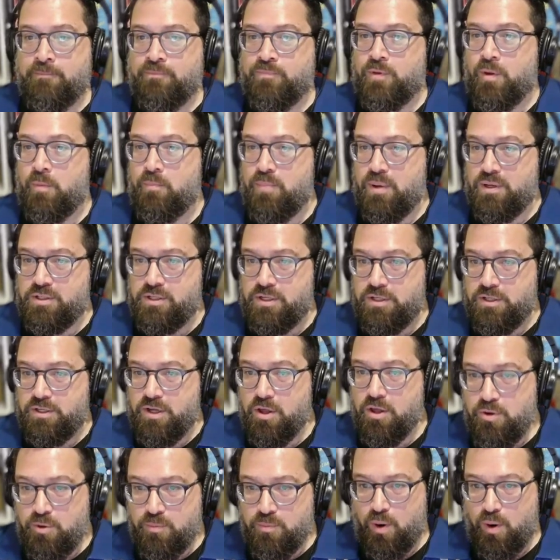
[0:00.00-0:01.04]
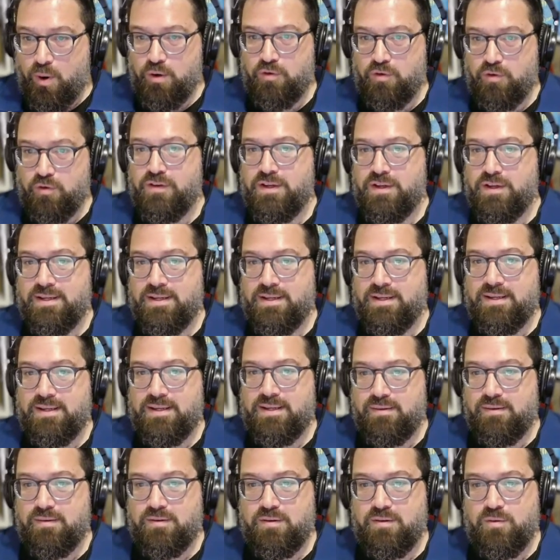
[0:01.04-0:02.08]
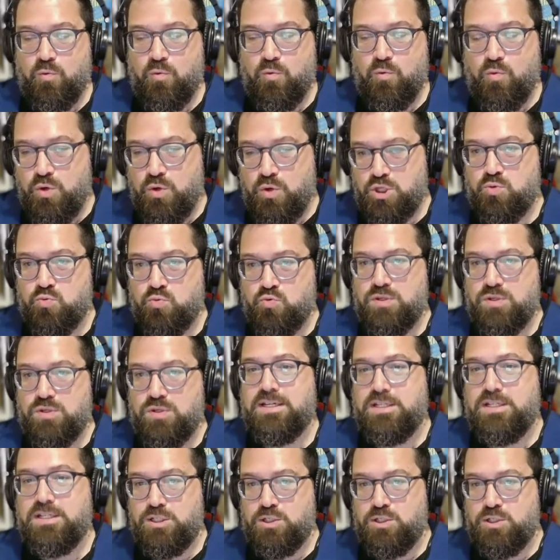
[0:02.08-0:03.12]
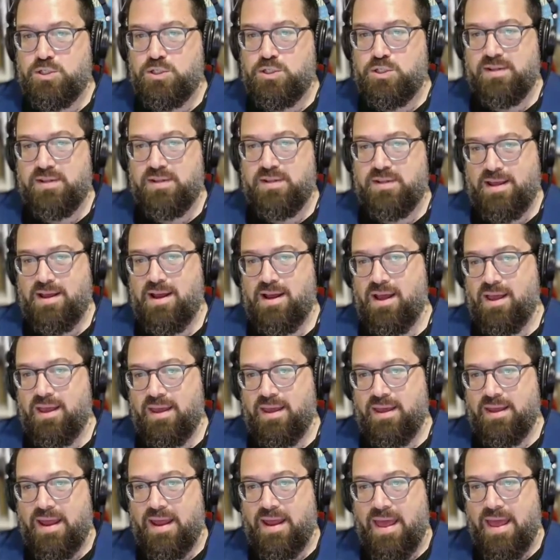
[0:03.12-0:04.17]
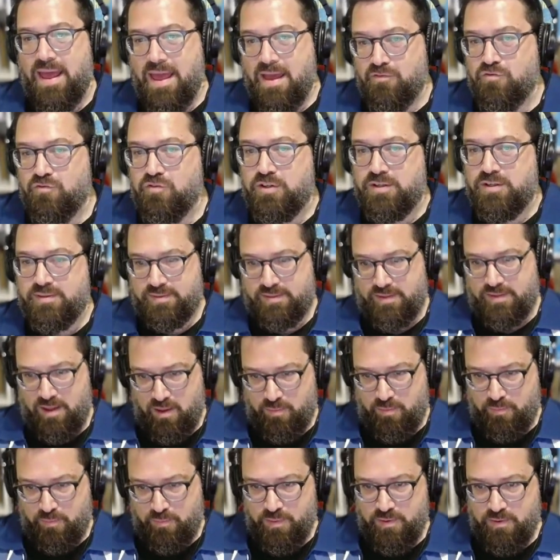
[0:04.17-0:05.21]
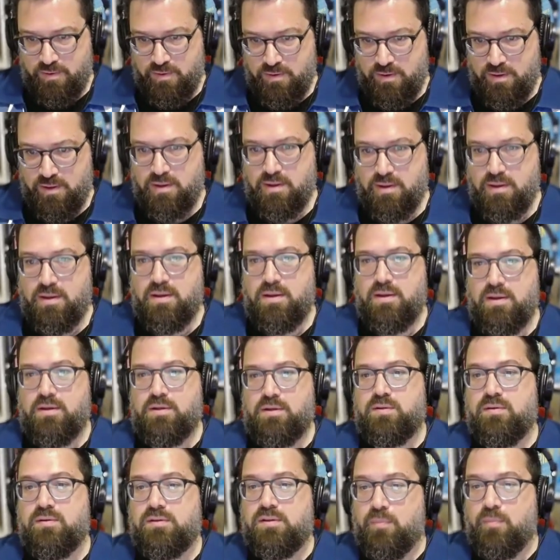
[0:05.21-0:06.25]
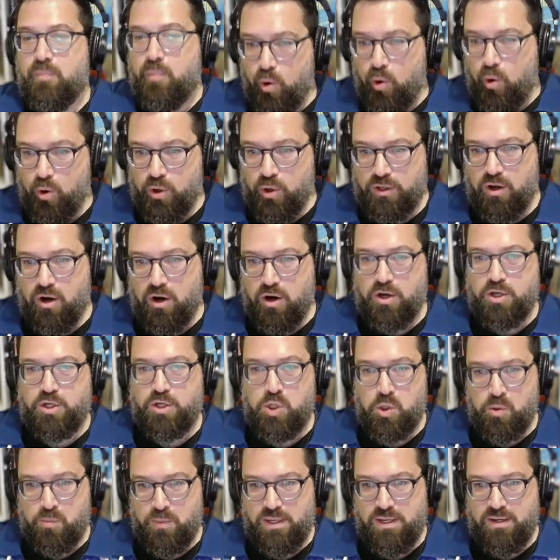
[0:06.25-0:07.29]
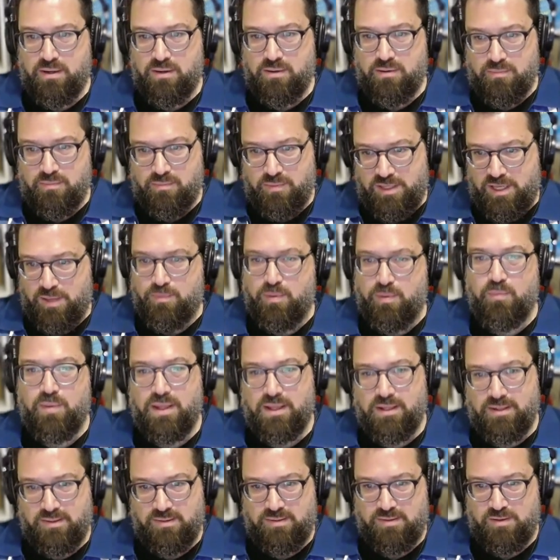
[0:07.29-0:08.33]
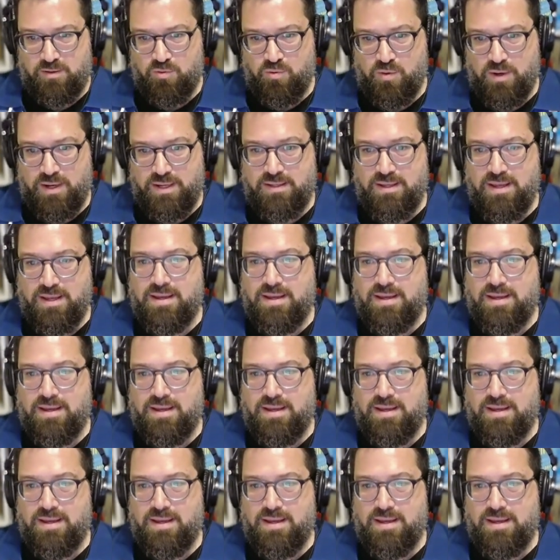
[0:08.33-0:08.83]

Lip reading: But another part of it is we should really use AI at every step to support our human capabilities, right?